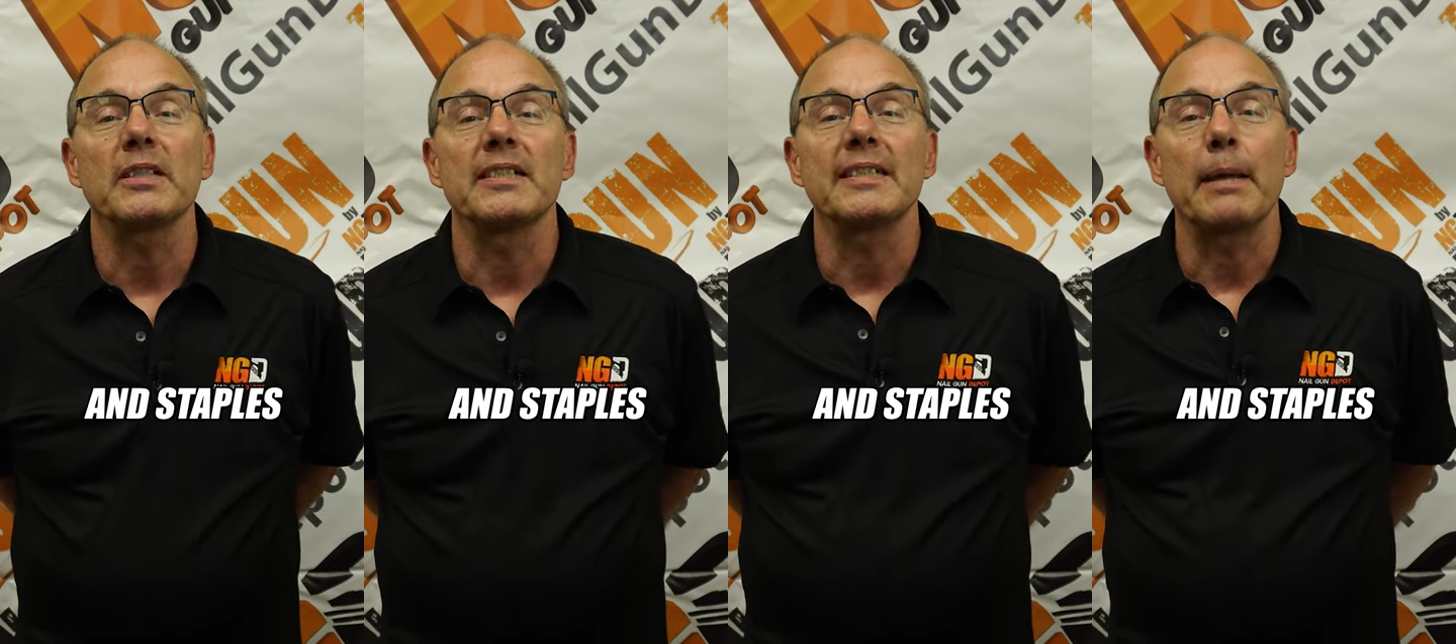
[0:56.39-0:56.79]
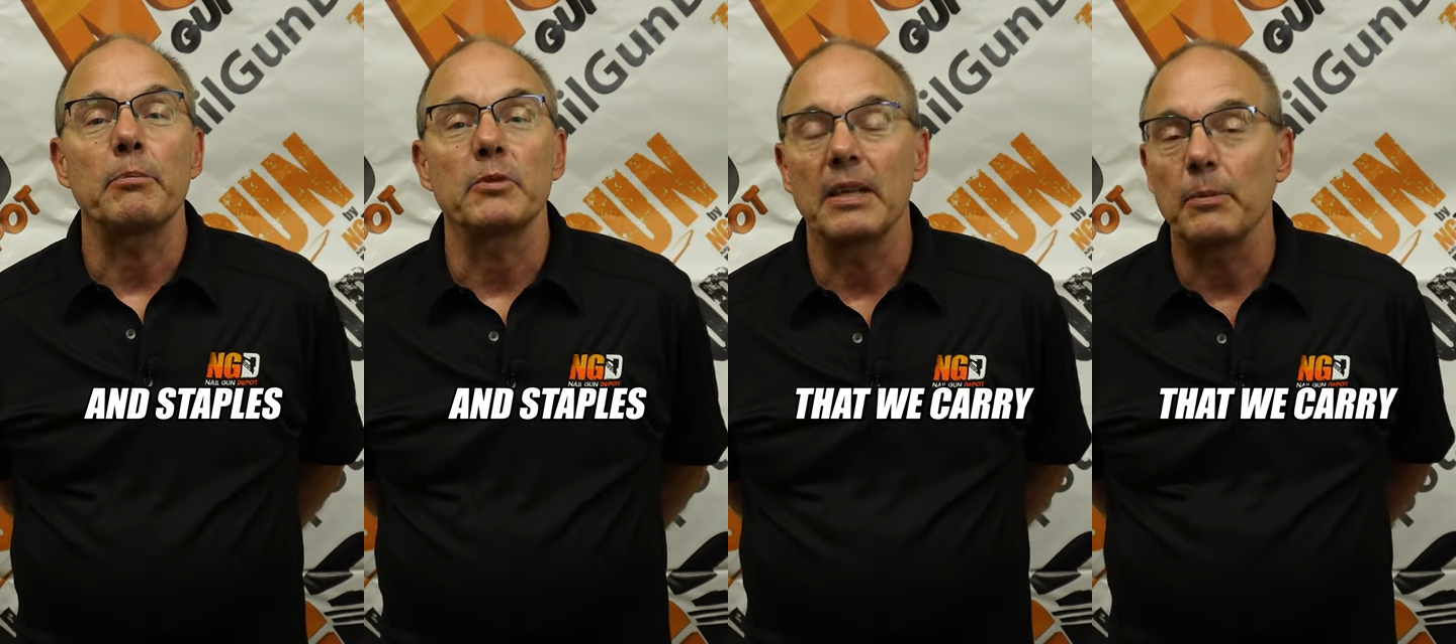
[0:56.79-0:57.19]
and
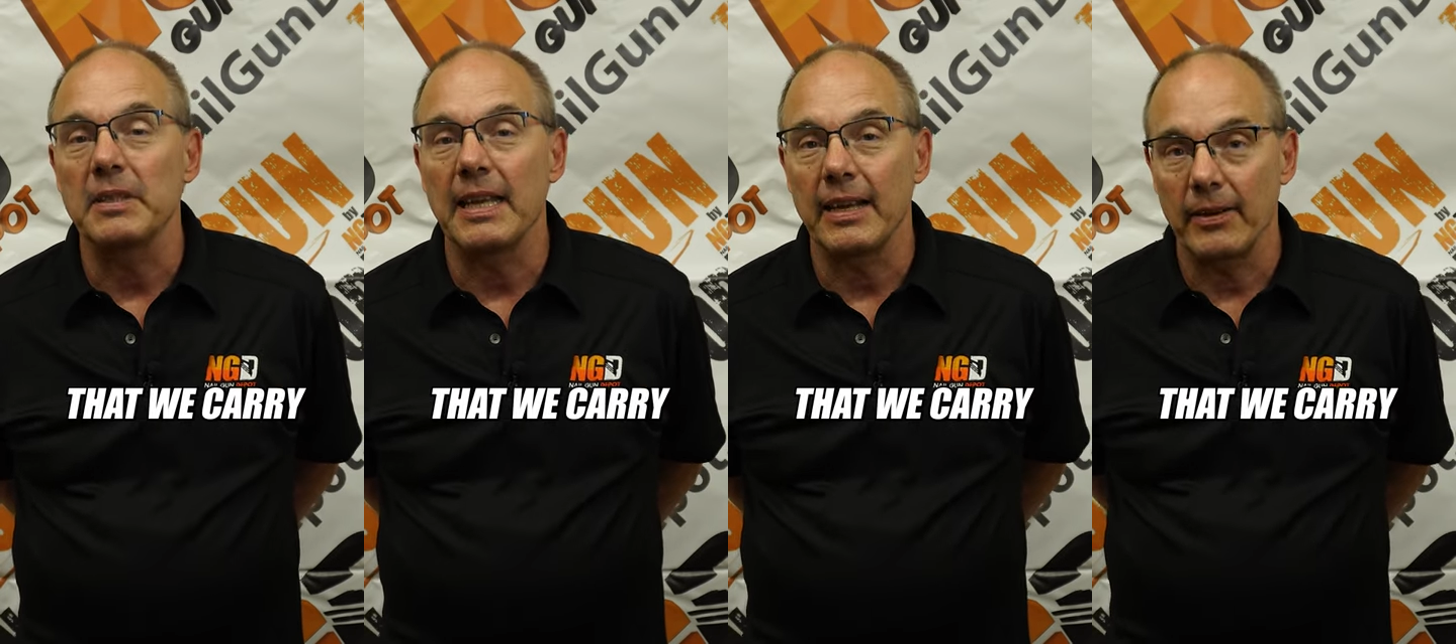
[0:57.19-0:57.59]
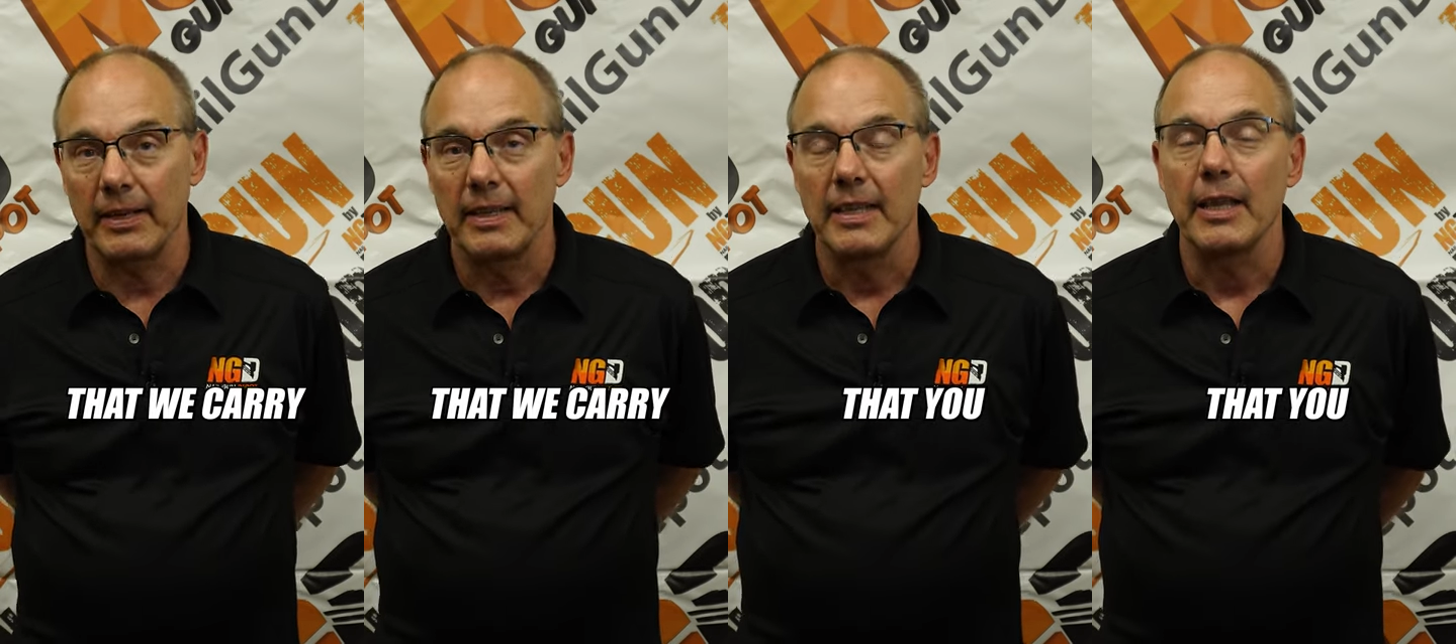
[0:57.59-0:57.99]
staples that we
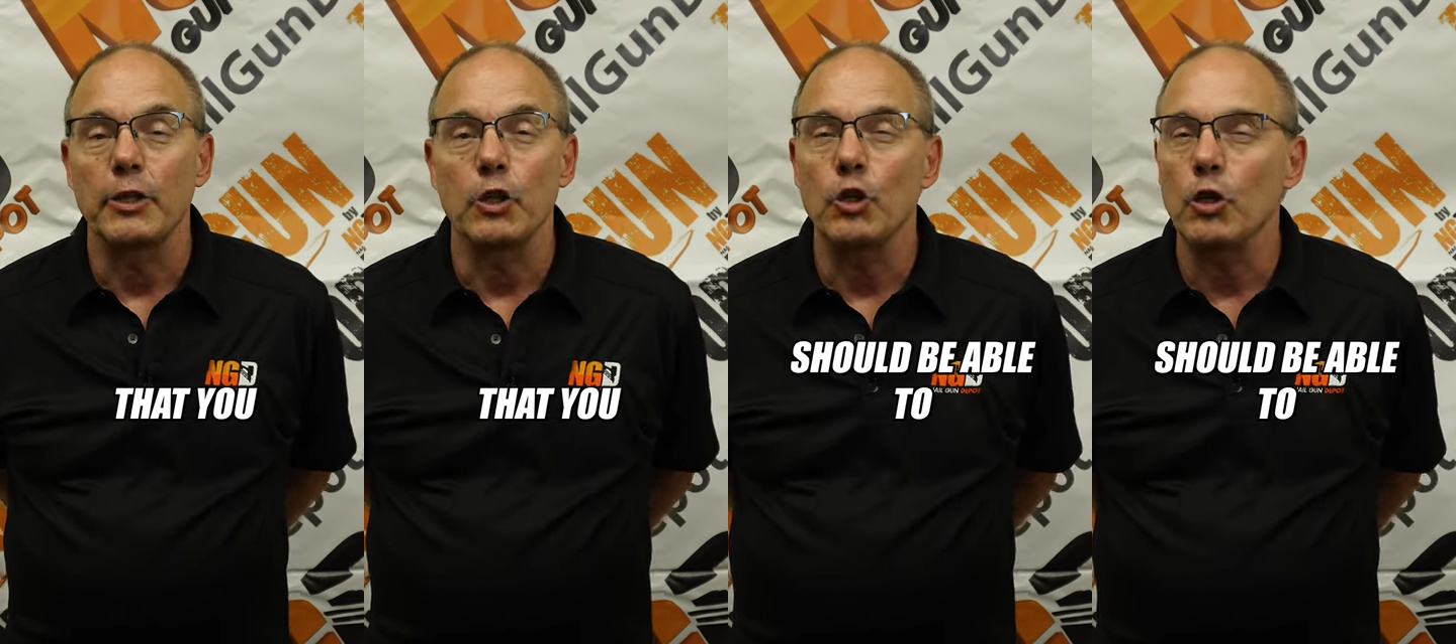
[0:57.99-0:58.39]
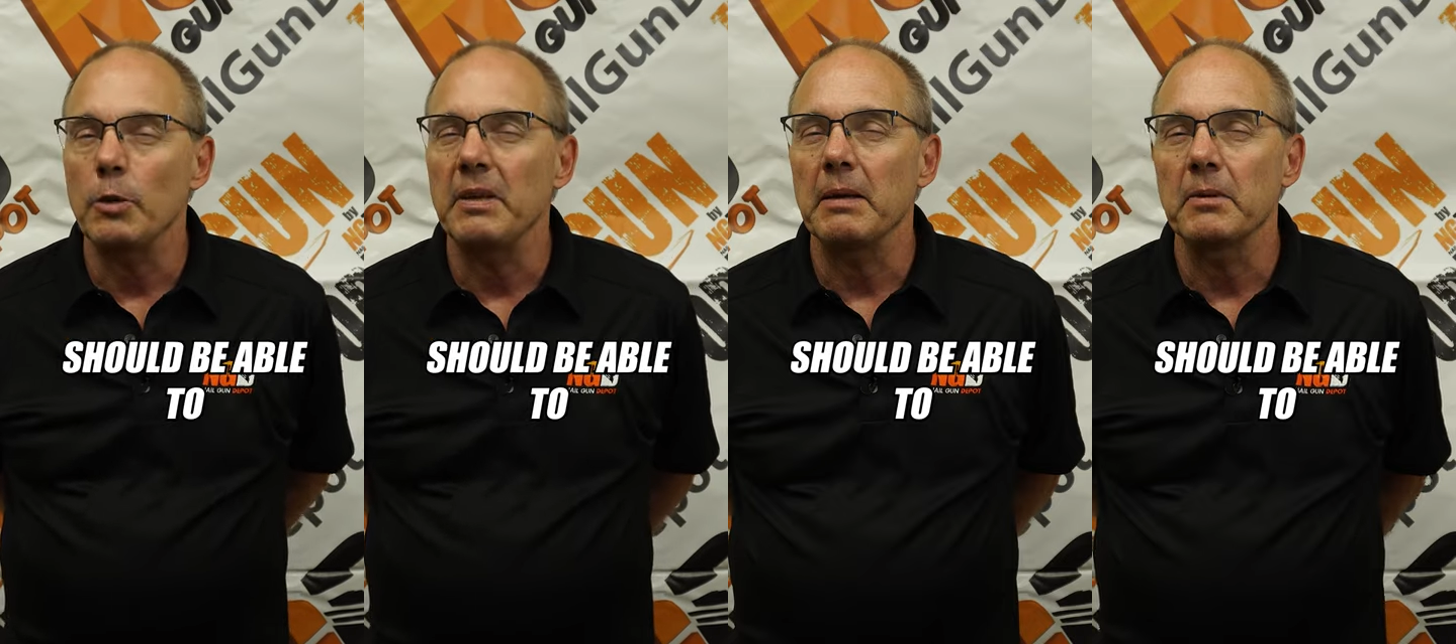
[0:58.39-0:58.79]
carry, that you should
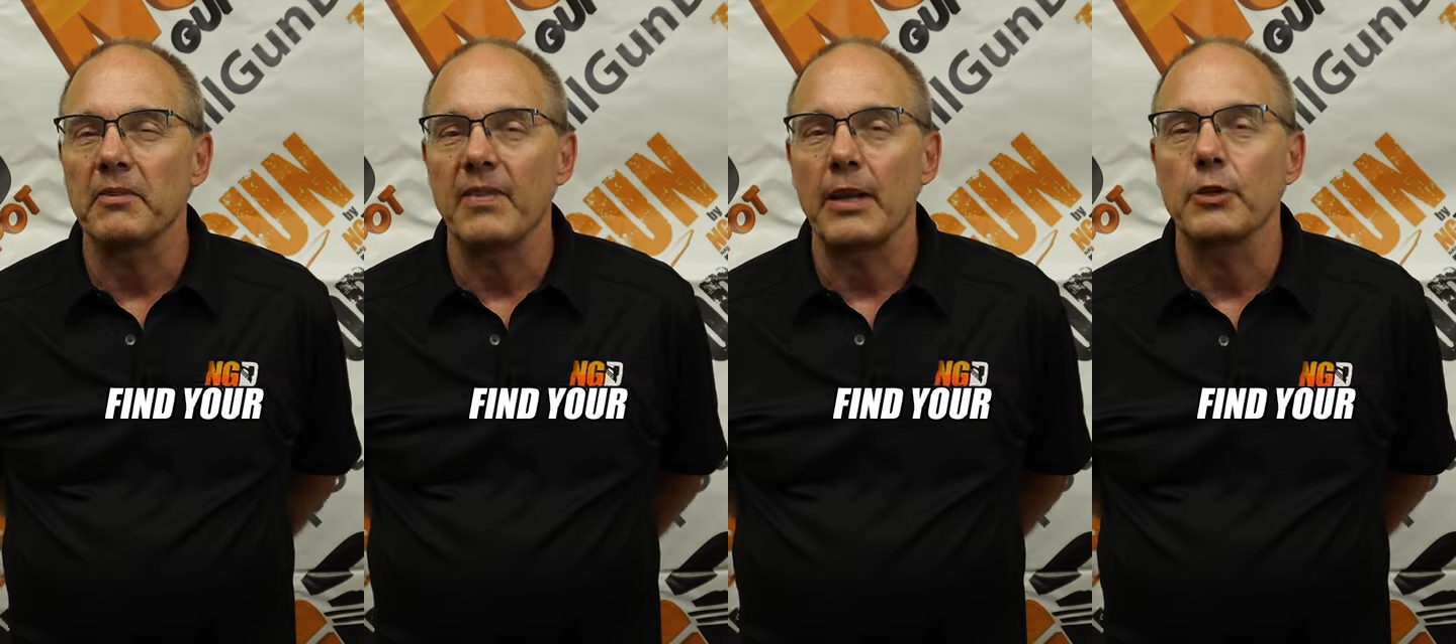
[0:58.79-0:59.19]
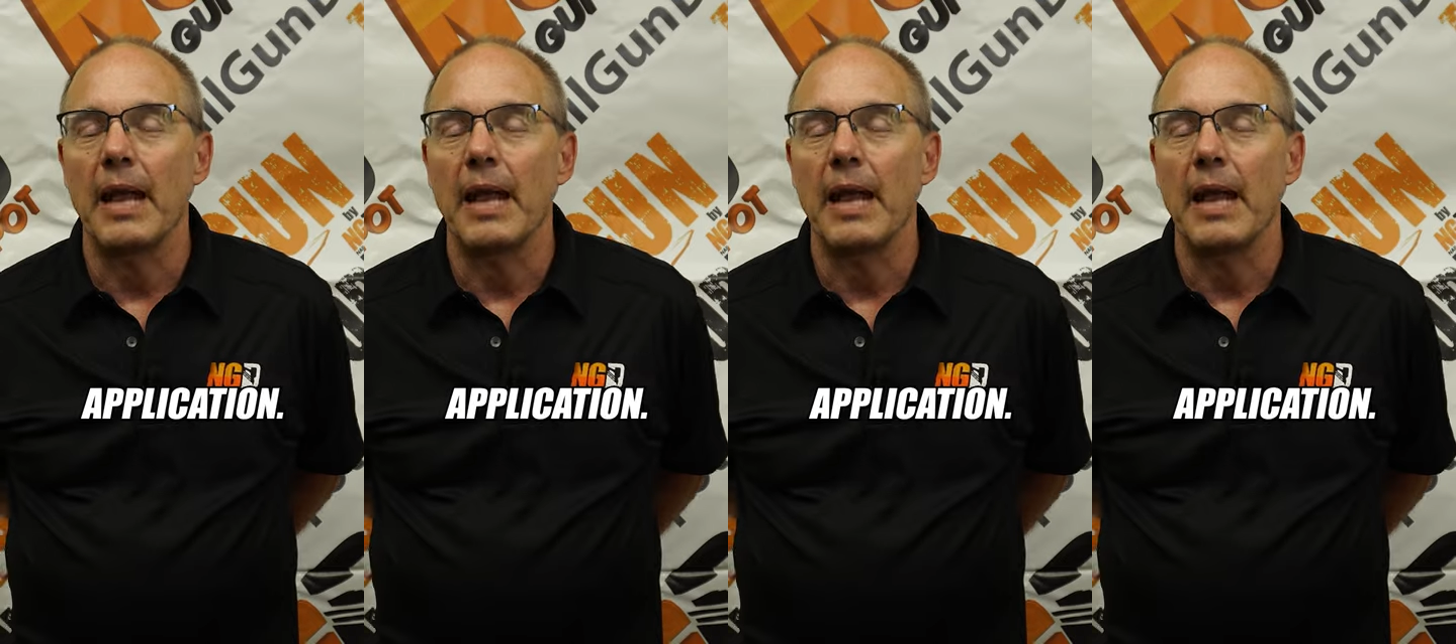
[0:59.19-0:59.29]
be able to find your